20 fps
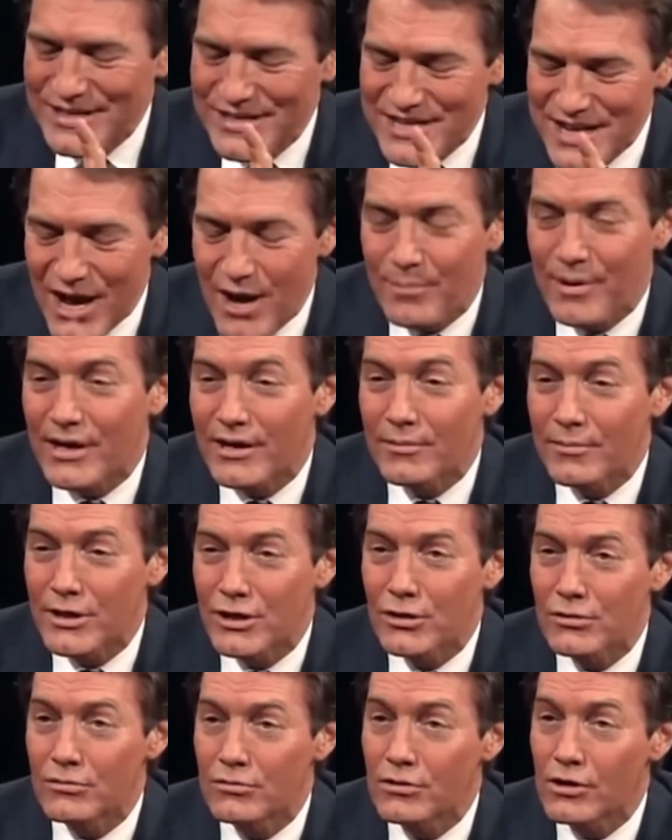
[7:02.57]
tell me,
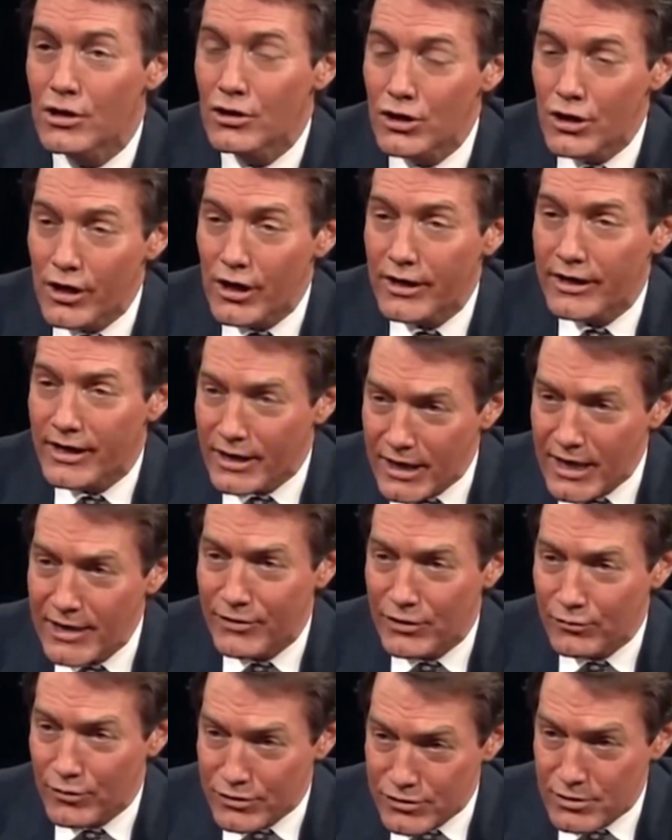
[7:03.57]
I mean, you're going to
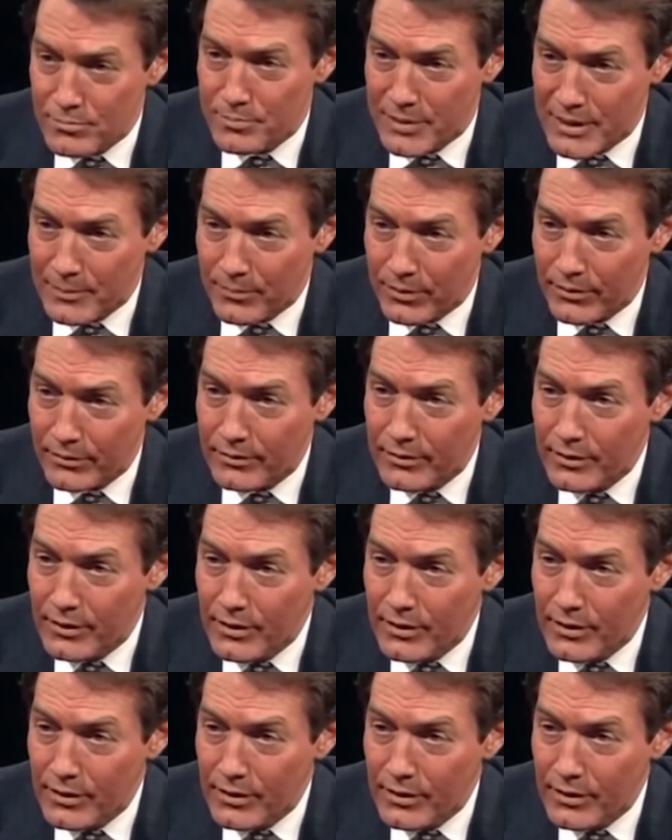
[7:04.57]
get even with some people.